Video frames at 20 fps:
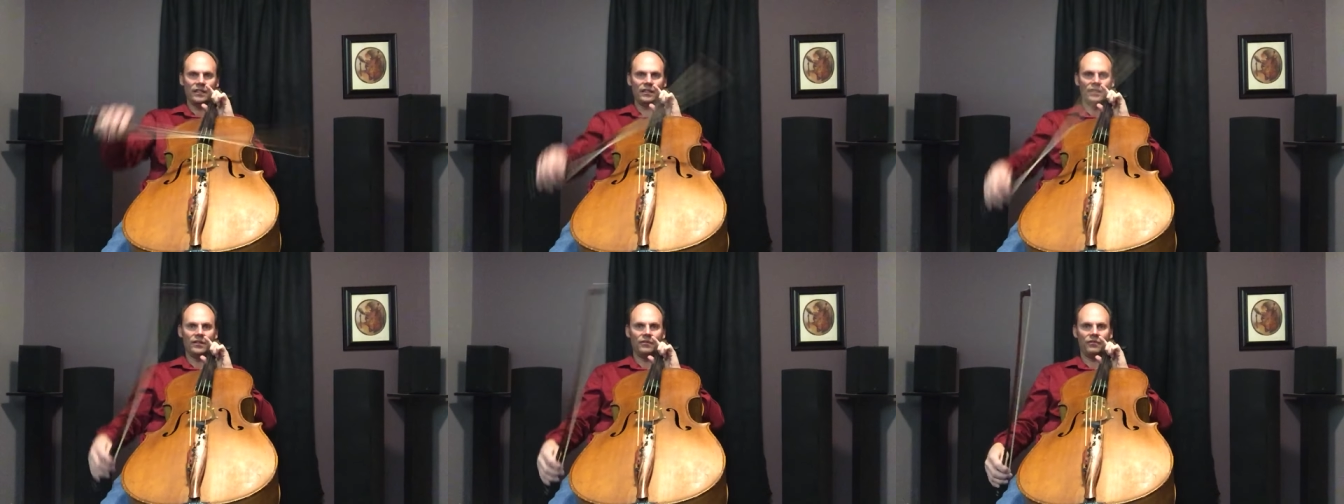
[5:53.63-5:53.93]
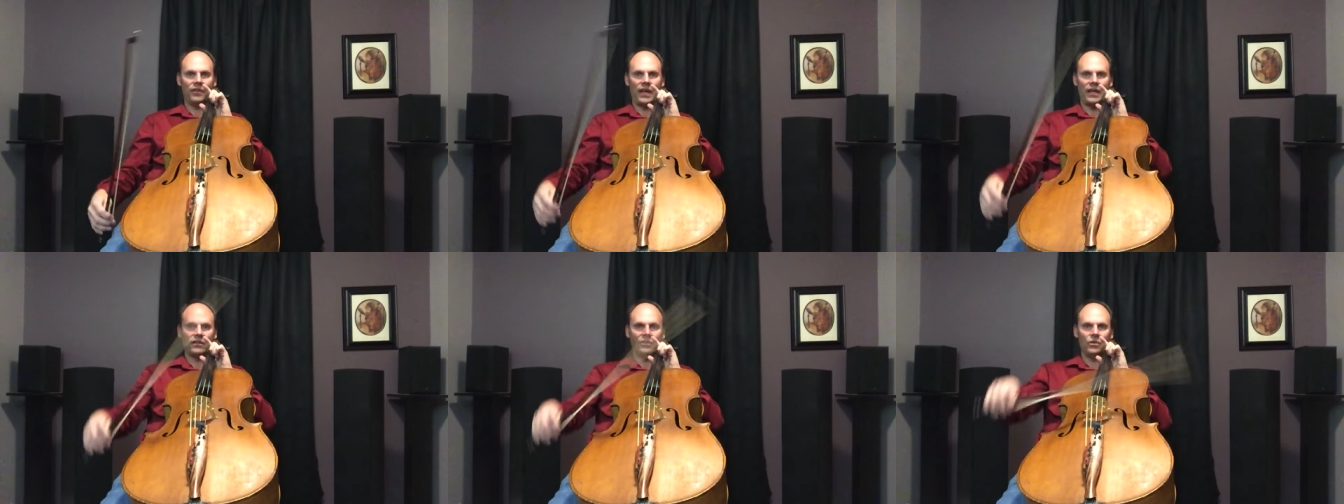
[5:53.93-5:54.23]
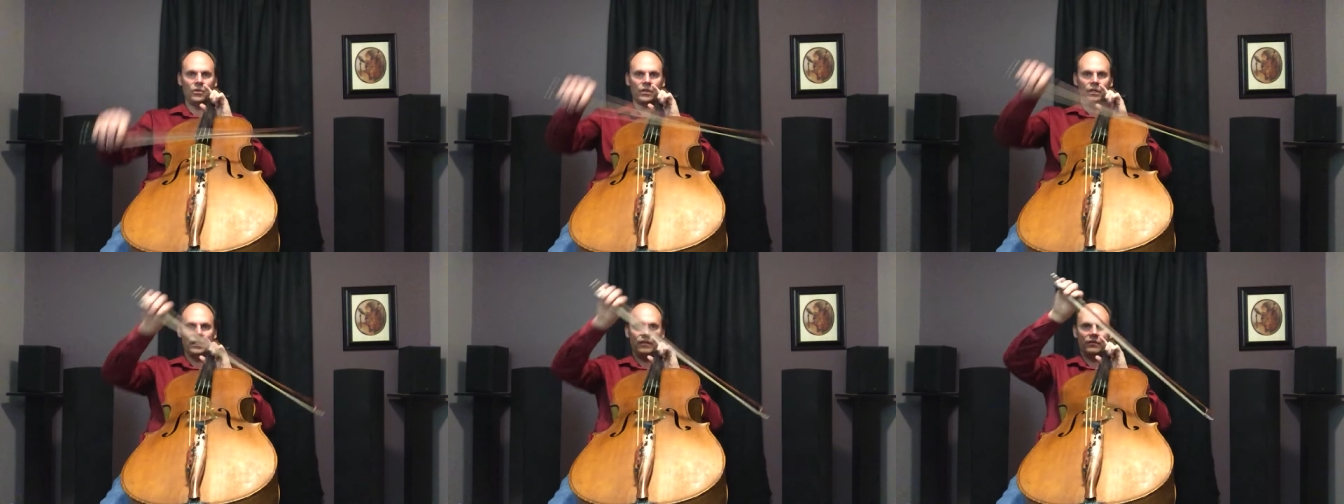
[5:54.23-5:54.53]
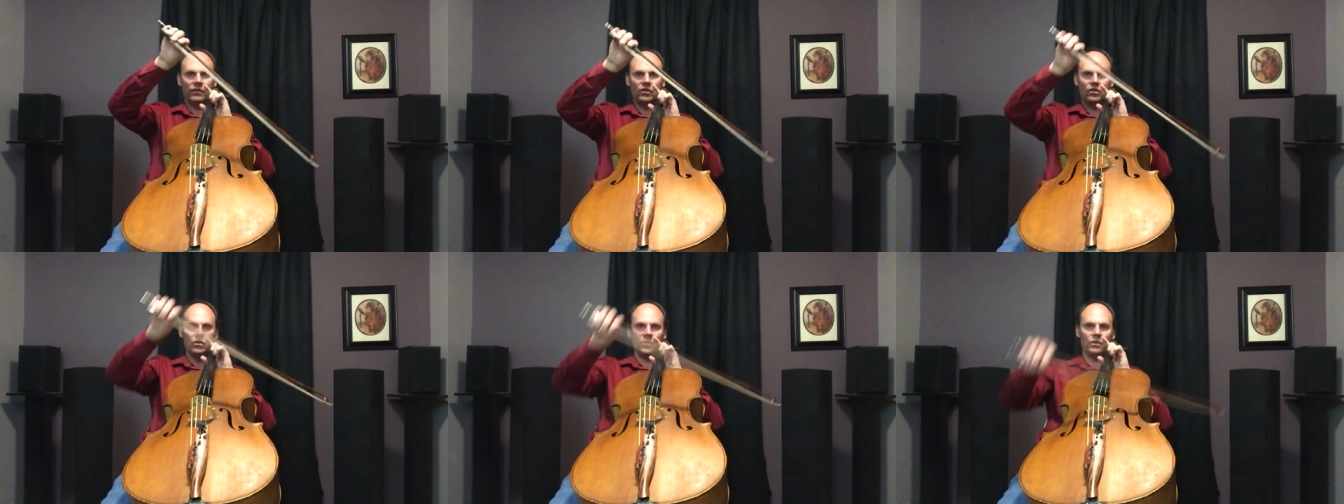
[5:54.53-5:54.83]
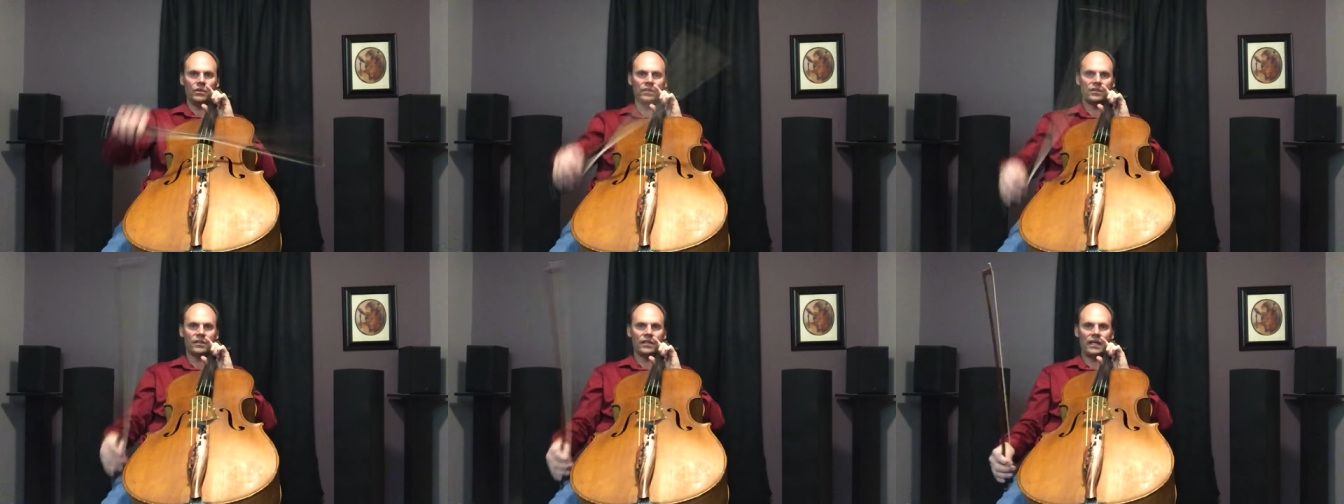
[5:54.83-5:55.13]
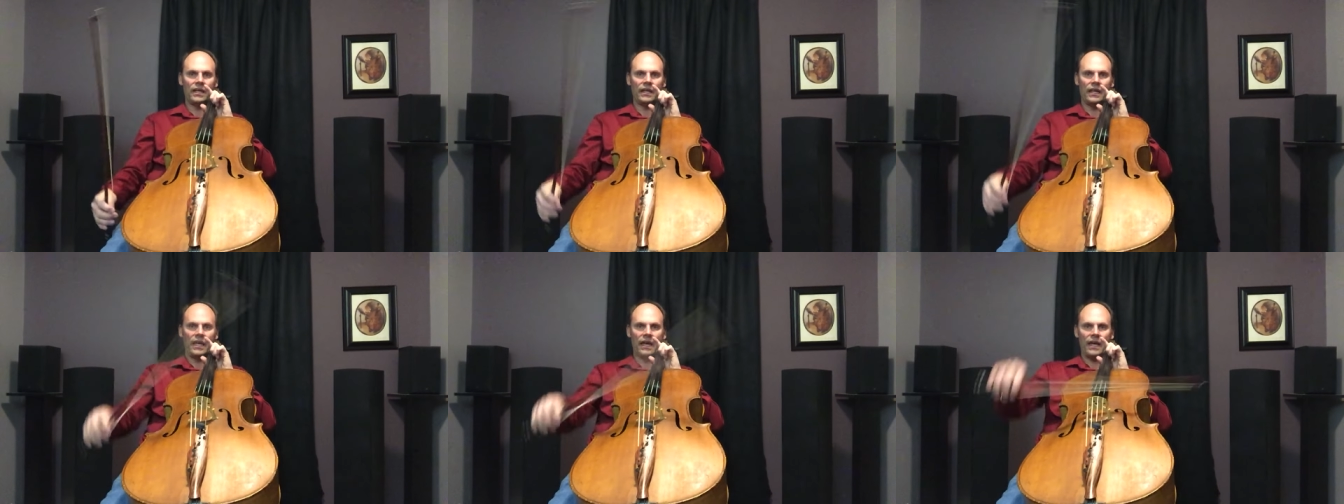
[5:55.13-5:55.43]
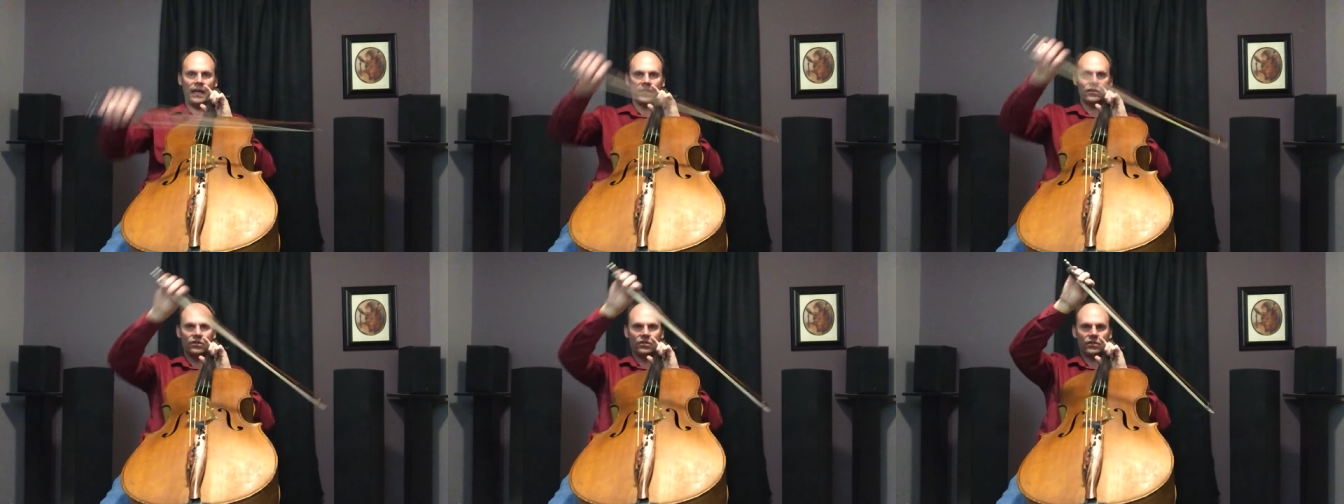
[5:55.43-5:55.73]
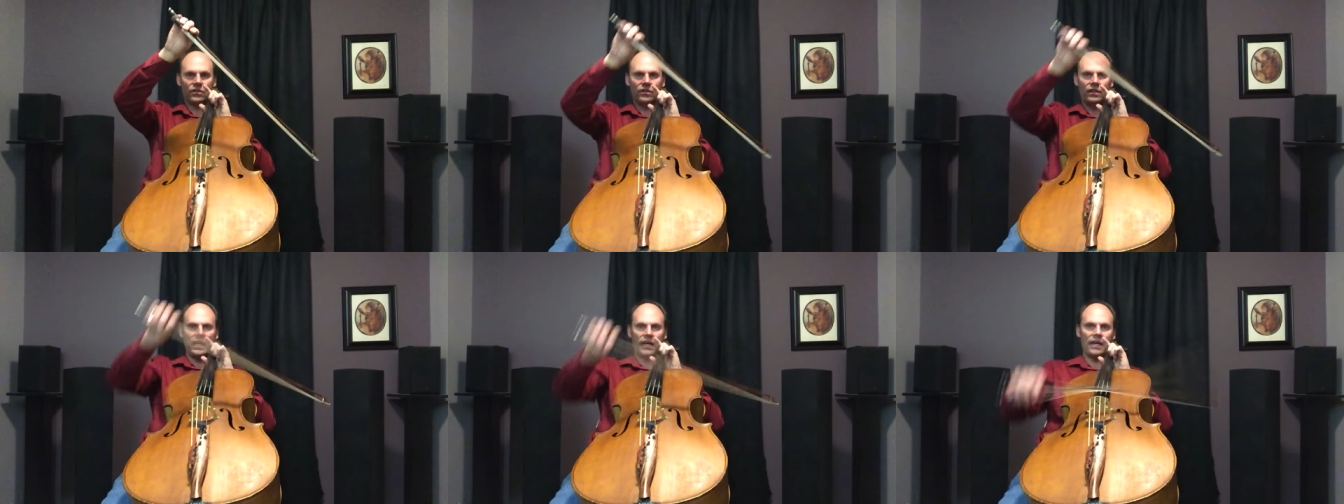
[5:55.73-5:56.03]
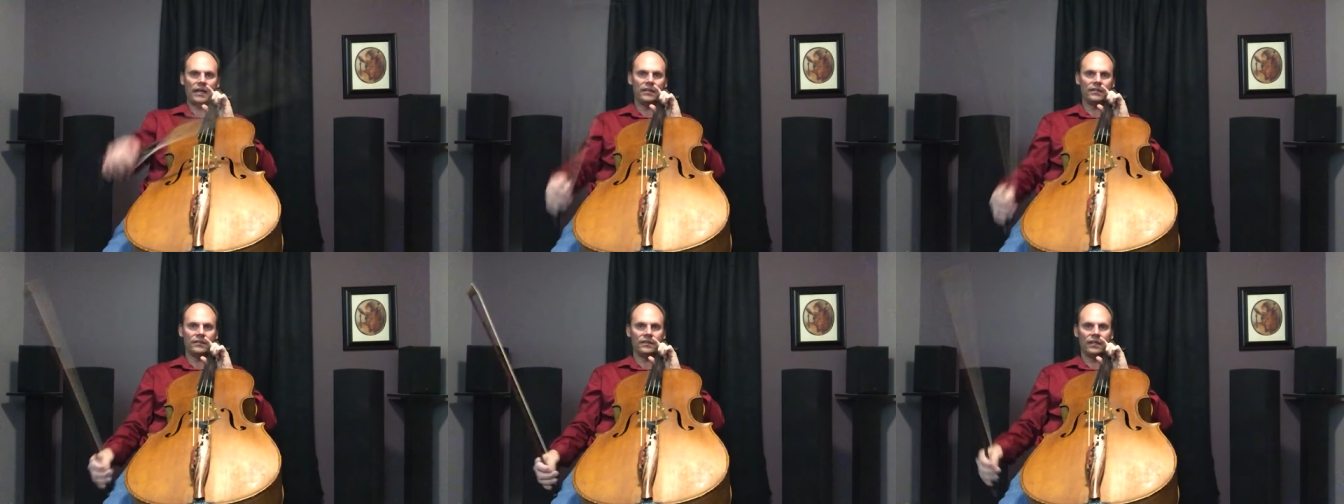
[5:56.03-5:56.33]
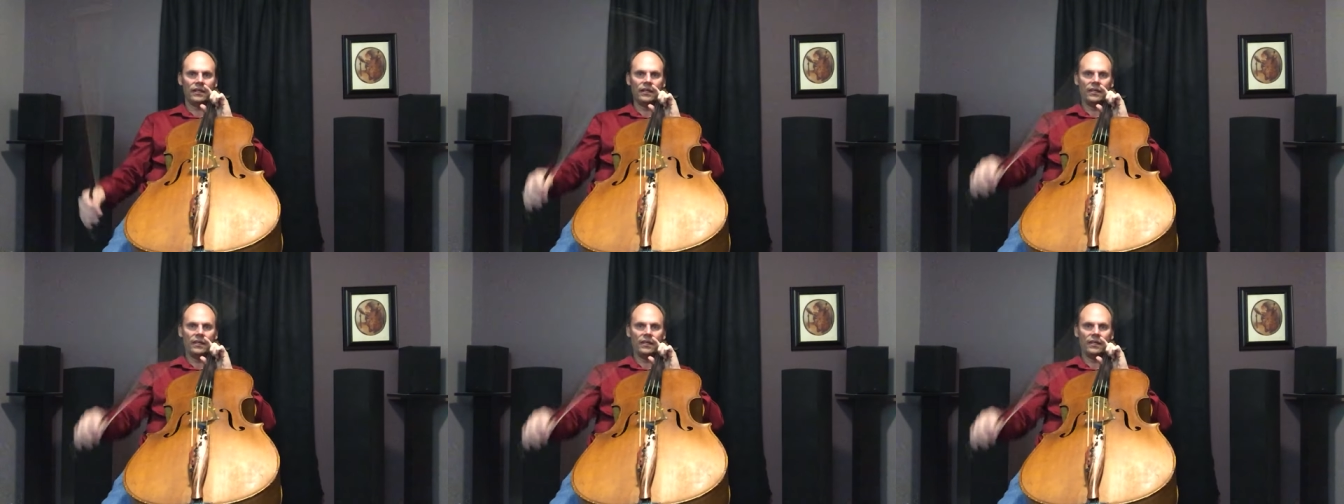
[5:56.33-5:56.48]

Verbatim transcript: In fact, you can even do this kind of exercise